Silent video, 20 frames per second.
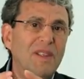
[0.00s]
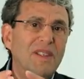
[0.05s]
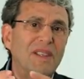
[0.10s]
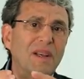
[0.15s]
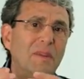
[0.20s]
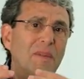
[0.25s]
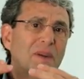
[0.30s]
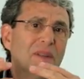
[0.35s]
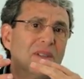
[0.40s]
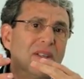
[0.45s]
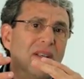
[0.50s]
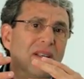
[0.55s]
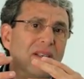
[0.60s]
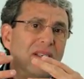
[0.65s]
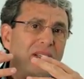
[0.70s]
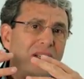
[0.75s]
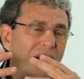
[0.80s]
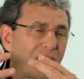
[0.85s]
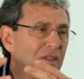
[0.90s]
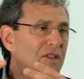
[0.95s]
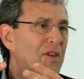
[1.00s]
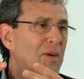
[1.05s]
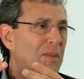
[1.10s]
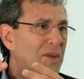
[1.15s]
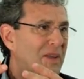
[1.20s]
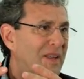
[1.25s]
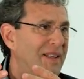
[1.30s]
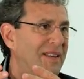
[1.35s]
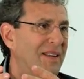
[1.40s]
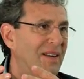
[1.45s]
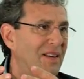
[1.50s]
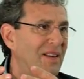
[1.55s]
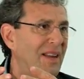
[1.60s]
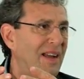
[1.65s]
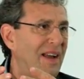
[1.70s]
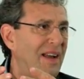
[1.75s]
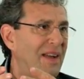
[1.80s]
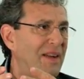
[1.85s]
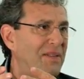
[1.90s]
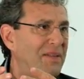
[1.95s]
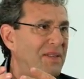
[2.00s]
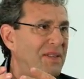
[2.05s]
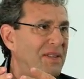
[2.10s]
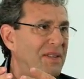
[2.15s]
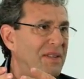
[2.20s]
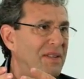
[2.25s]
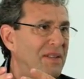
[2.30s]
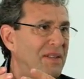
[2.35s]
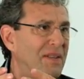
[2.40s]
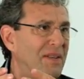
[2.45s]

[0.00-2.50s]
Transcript: someone's uncomfortable in their lives,